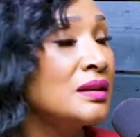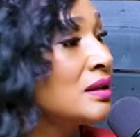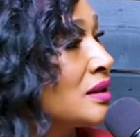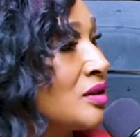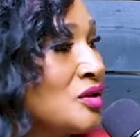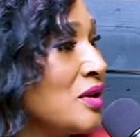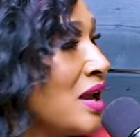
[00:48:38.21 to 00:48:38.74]

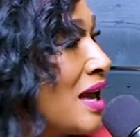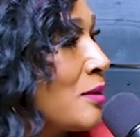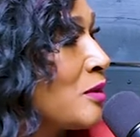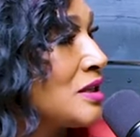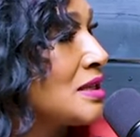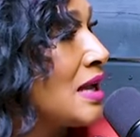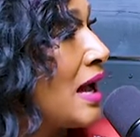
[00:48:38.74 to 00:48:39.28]
You got to
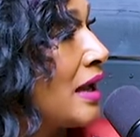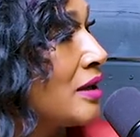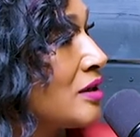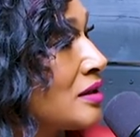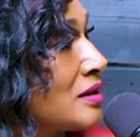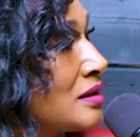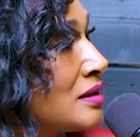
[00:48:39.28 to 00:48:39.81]
be
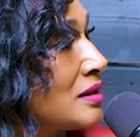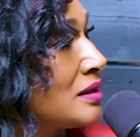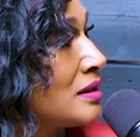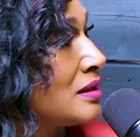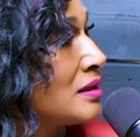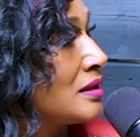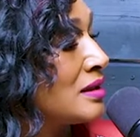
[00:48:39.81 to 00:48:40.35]
tired
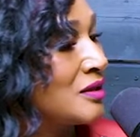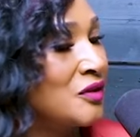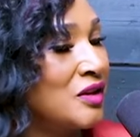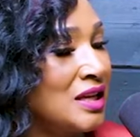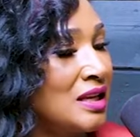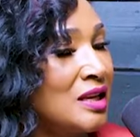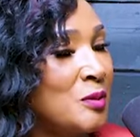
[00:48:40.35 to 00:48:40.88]
of
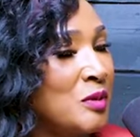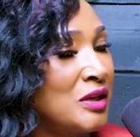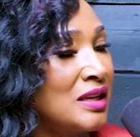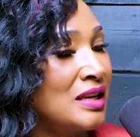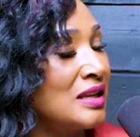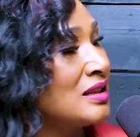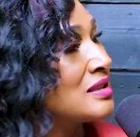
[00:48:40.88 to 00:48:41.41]
getting up and
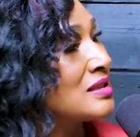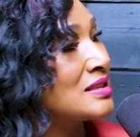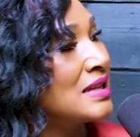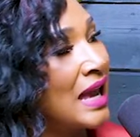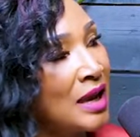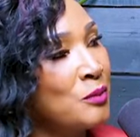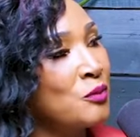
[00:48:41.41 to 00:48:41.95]
getting the
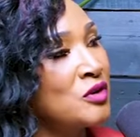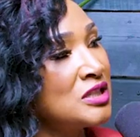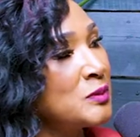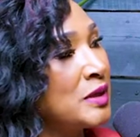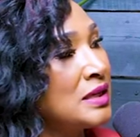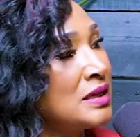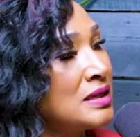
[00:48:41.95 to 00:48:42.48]
same
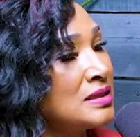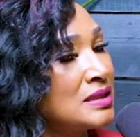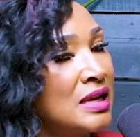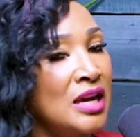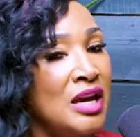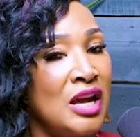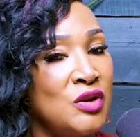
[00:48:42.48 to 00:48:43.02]
response.
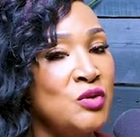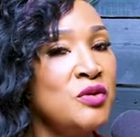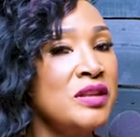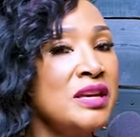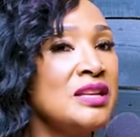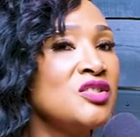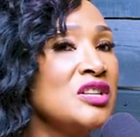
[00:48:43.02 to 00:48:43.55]
And you
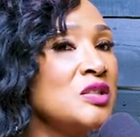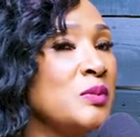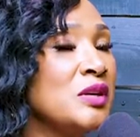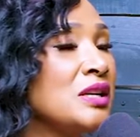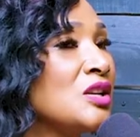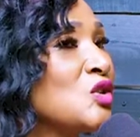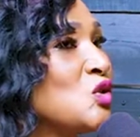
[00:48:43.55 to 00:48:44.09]
think just
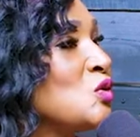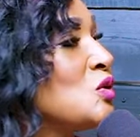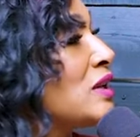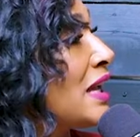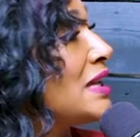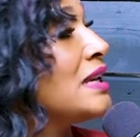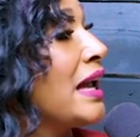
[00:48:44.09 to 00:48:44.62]
because you
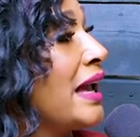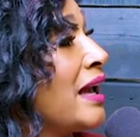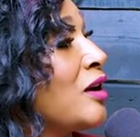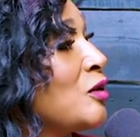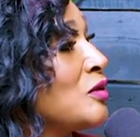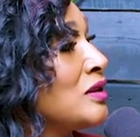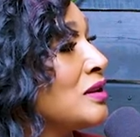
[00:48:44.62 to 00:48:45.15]
lay
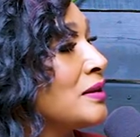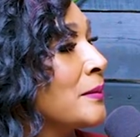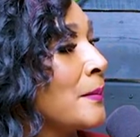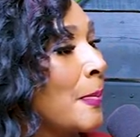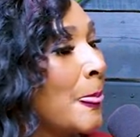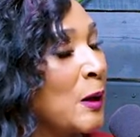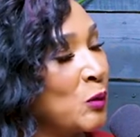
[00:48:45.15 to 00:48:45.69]
down,
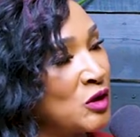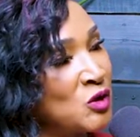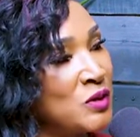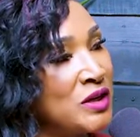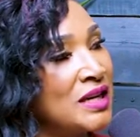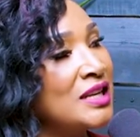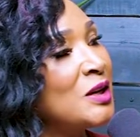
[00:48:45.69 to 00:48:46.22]
when you
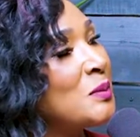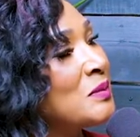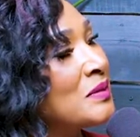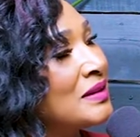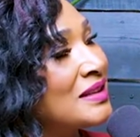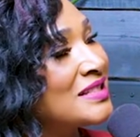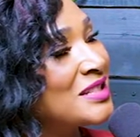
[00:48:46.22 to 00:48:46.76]
get up,
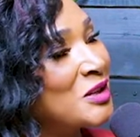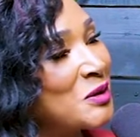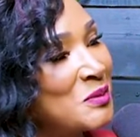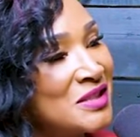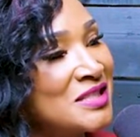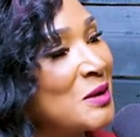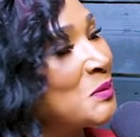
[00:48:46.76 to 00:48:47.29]
it's going to be
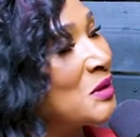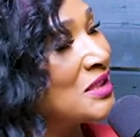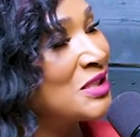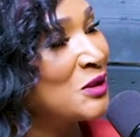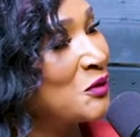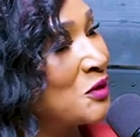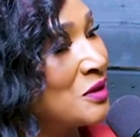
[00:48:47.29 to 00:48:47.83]
something
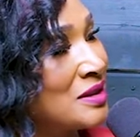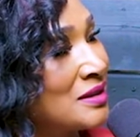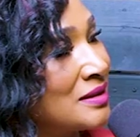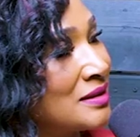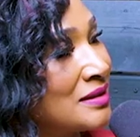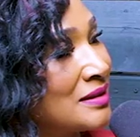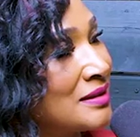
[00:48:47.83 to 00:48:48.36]
different.
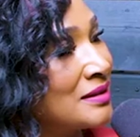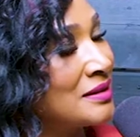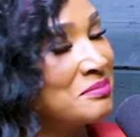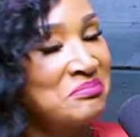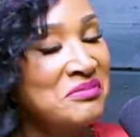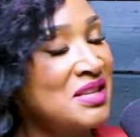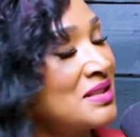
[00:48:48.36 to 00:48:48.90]

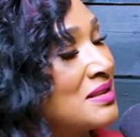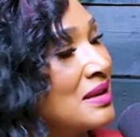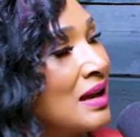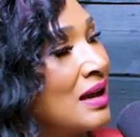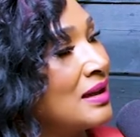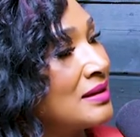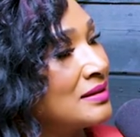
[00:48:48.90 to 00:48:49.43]
It's
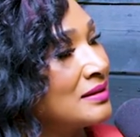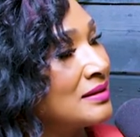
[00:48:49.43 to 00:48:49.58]
not.